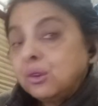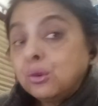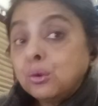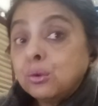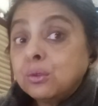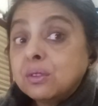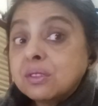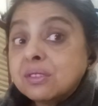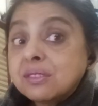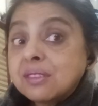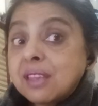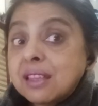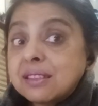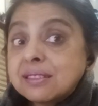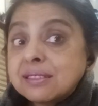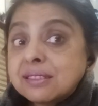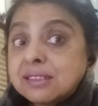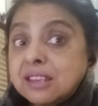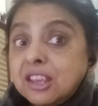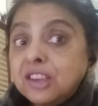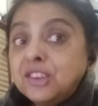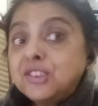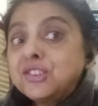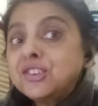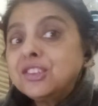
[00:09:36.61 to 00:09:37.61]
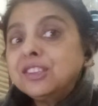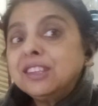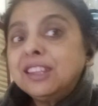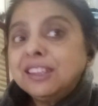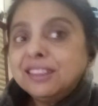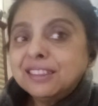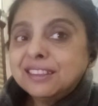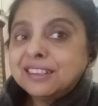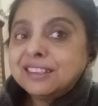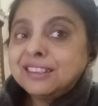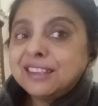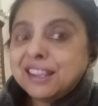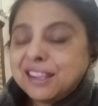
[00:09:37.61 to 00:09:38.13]
to the sensation
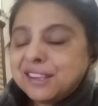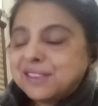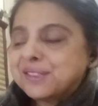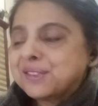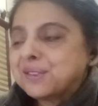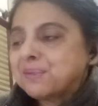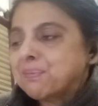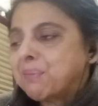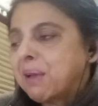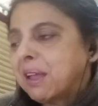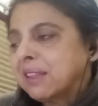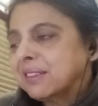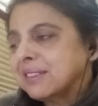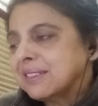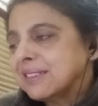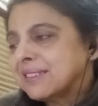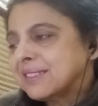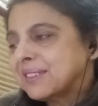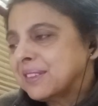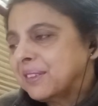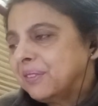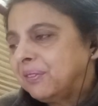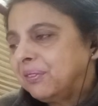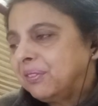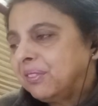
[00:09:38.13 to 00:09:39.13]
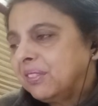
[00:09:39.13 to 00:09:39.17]
in the taste buds.